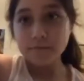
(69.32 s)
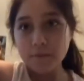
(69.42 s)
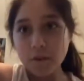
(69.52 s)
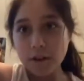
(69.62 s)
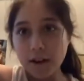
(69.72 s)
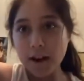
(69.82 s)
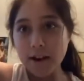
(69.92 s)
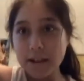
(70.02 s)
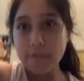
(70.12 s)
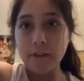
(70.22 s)
Okay, guys,
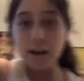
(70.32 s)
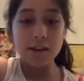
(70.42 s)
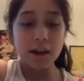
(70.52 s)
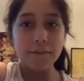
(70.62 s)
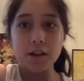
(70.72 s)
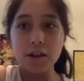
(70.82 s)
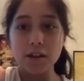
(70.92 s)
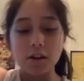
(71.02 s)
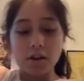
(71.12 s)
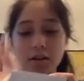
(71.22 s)
I think I finally
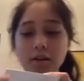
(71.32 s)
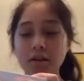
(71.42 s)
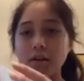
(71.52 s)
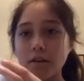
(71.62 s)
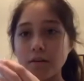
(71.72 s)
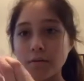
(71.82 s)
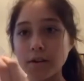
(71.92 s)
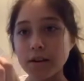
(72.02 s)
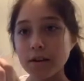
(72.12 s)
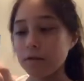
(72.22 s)
got it right
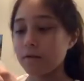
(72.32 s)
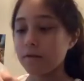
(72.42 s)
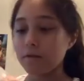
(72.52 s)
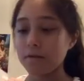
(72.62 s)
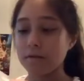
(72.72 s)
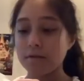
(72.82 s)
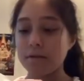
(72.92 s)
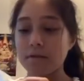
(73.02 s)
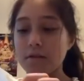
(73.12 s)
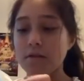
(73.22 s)
here.
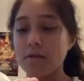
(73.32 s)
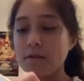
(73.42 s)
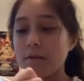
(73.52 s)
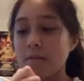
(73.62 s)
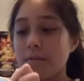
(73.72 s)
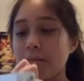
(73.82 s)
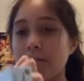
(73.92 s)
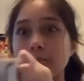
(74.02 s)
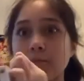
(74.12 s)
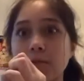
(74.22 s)

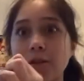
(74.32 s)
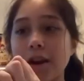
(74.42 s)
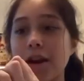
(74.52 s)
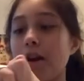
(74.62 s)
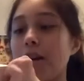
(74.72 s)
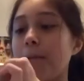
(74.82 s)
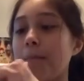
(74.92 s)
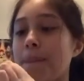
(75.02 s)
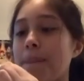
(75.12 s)
I got it.